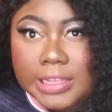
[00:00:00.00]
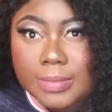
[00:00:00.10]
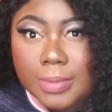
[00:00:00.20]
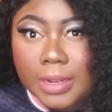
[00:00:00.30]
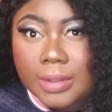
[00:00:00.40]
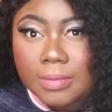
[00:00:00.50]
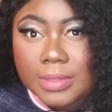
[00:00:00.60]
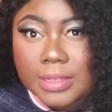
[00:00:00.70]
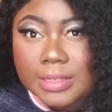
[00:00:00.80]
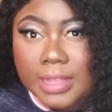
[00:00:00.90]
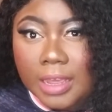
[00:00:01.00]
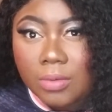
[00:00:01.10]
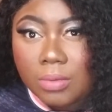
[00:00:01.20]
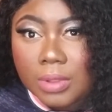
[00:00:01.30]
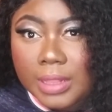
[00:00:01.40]
expecting this like
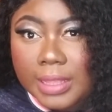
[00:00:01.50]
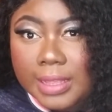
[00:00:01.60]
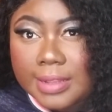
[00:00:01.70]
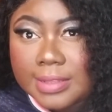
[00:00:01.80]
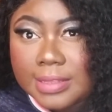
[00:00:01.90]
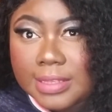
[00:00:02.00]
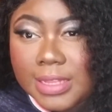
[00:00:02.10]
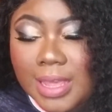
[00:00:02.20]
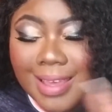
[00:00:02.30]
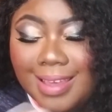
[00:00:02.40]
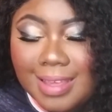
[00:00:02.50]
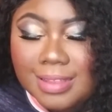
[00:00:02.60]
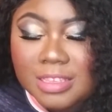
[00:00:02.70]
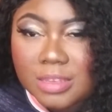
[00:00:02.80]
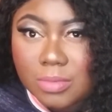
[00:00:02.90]
really
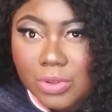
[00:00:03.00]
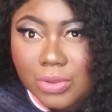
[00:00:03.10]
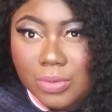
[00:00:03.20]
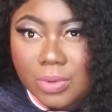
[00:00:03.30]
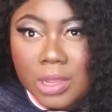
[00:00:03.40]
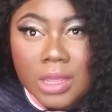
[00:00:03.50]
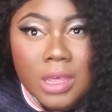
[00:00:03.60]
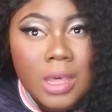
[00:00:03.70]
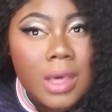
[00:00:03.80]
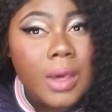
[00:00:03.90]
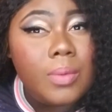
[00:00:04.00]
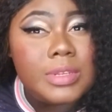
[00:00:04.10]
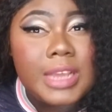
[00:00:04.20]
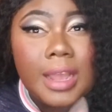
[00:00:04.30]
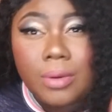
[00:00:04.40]
intense blue,
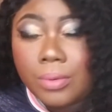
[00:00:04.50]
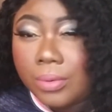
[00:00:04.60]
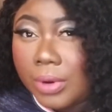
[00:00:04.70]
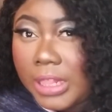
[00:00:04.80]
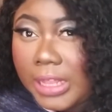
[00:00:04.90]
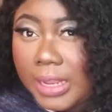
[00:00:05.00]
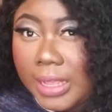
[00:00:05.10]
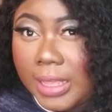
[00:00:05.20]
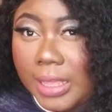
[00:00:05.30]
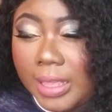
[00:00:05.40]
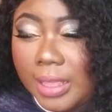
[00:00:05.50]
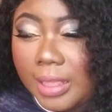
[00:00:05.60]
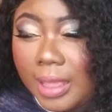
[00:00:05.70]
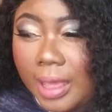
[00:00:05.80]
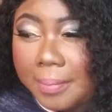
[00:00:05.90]
which I really didn't
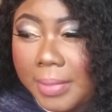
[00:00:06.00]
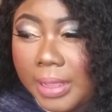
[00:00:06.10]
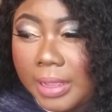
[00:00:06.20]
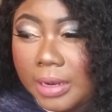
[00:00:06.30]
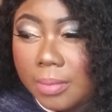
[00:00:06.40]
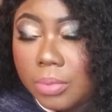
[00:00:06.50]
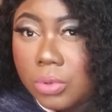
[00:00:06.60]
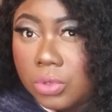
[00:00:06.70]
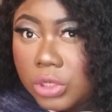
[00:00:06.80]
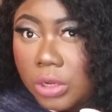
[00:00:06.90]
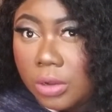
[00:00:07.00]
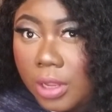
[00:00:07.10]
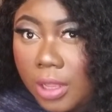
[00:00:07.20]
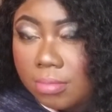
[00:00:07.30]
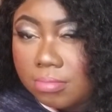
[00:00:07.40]
get. I mean, the blue showed
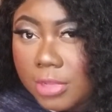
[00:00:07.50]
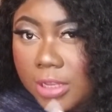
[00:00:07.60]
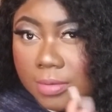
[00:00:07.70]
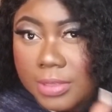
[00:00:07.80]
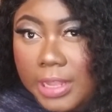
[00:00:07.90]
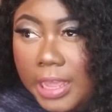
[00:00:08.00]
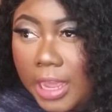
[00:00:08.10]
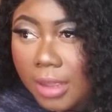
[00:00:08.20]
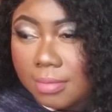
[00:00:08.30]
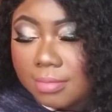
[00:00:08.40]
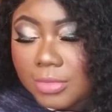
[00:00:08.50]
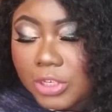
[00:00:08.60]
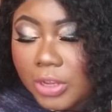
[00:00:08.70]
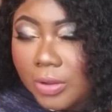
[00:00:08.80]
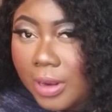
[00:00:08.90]
up, it was there,
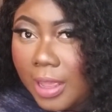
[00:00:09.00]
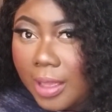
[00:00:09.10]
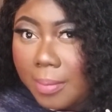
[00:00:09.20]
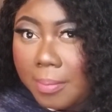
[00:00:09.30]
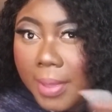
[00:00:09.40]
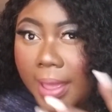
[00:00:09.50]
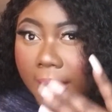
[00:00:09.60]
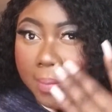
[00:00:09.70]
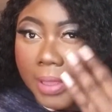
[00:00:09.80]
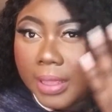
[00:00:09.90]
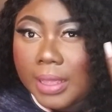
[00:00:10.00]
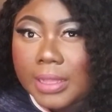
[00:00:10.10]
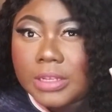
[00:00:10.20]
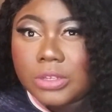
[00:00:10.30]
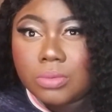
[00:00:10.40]
showed up, but I mean,
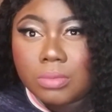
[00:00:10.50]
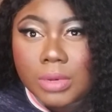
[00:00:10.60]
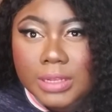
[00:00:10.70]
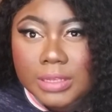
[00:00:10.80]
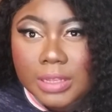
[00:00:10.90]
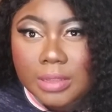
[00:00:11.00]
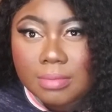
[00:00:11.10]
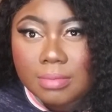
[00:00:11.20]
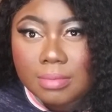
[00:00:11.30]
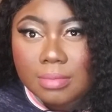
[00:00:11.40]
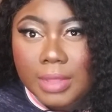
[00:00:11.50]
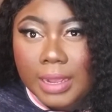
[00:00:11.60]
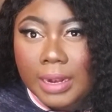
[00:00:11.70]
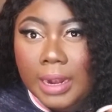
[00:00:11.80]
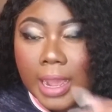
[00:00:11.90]
it just wasn't
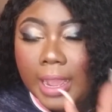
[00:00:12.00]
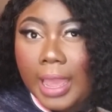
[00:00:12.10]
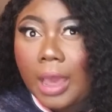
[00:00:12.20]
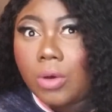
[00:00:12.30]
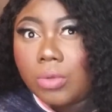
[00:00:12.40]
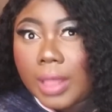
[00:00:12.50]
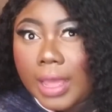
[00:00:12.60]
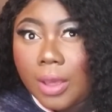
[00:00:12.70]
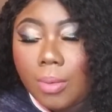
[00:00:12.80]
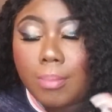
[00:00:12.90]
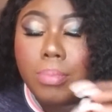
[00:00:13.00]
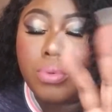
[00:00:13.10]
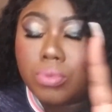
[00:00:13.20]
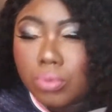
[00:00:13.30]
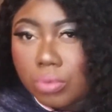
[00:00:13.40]
like knockout, like
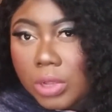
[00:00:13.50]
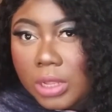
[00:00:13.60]
boom,